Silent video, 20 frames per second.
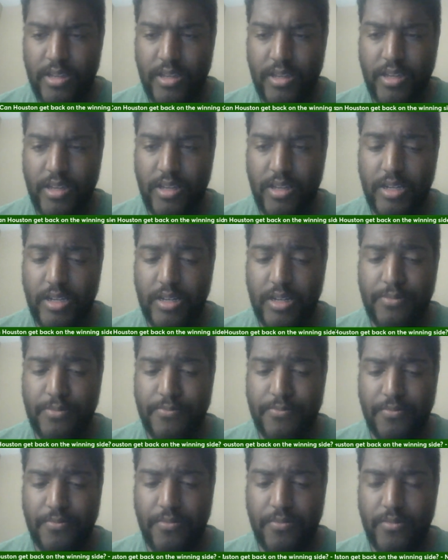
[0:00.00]

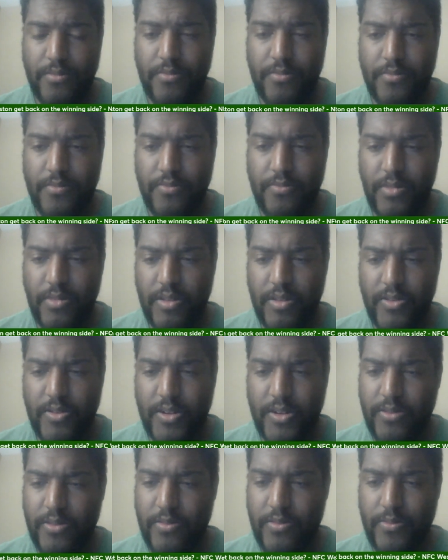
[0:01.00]
Um, we're,
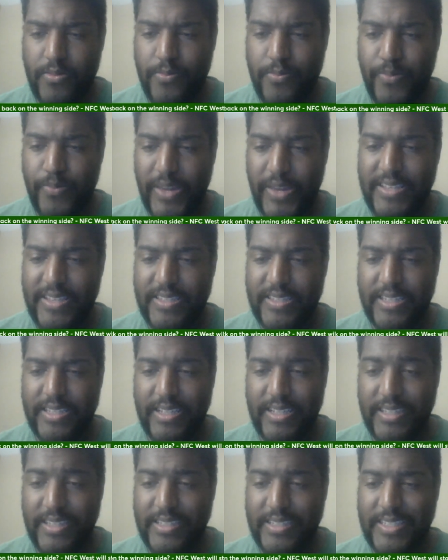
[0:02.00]
we're
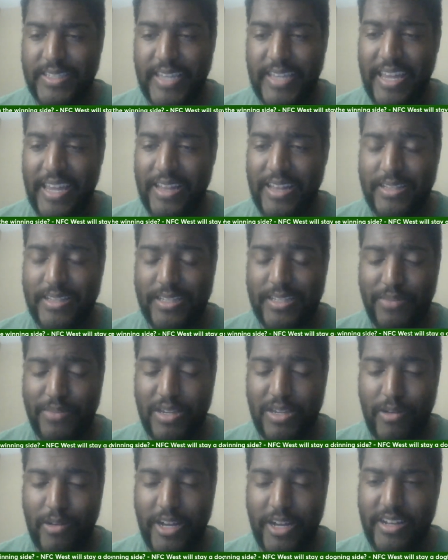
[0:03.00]
basically set, to be
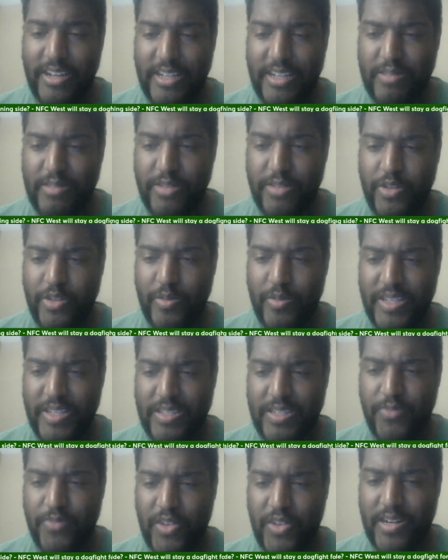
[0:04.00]
quite honest with you,
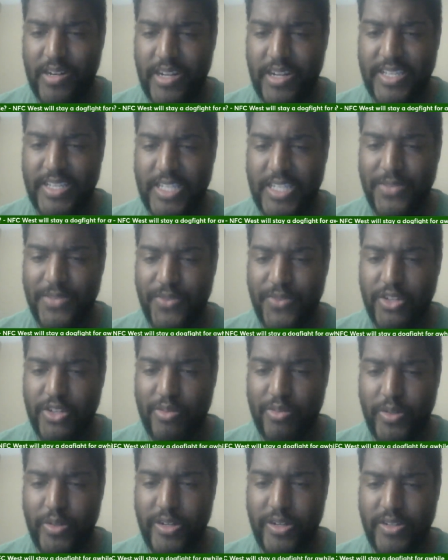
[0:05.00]
as far as
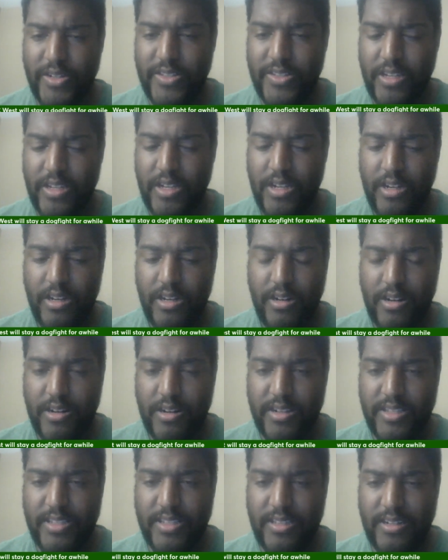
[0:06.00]
division winners are
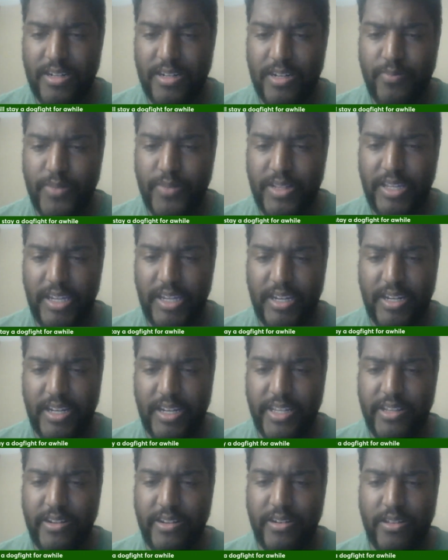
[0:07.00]
concerned. But the
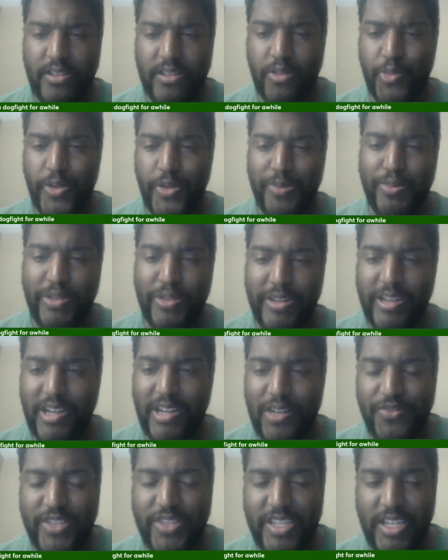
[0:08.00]
other three
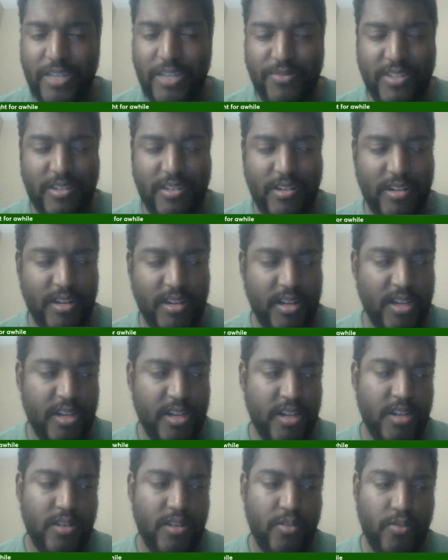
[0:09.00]
playoff teams are
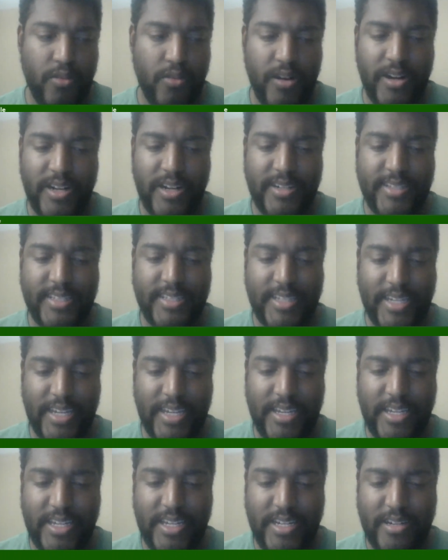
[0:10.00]
where it's
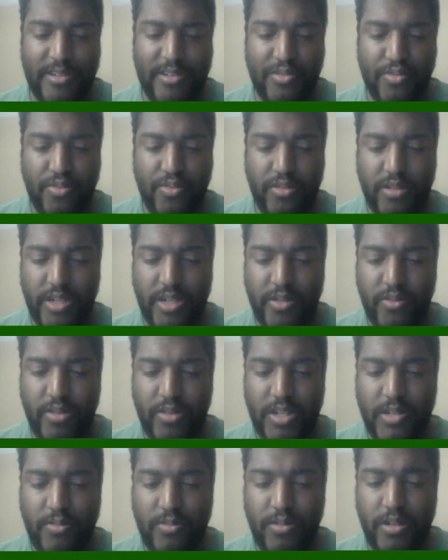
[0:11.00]
like, you know, what
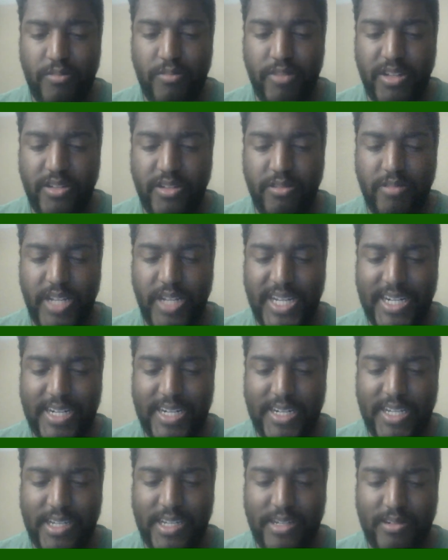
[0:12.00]
what what do we do
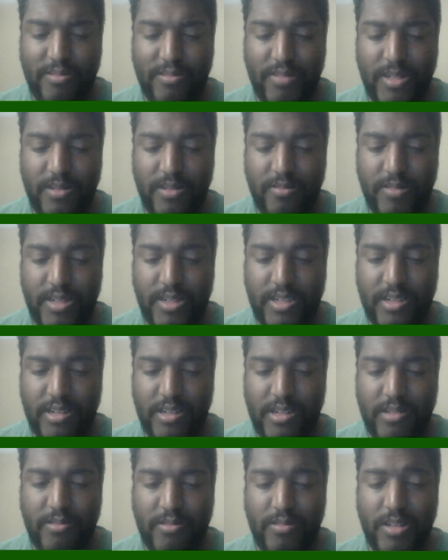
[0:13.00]
there? You know, what what
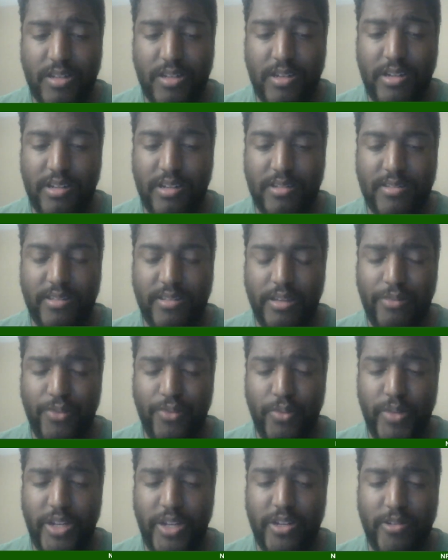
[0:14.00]
kind of what kind of stuff
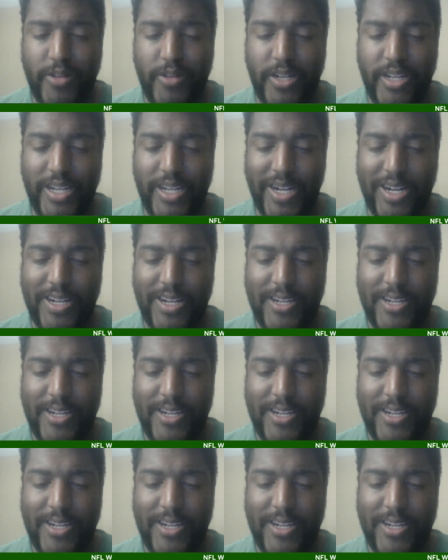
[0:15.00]
are we doing there?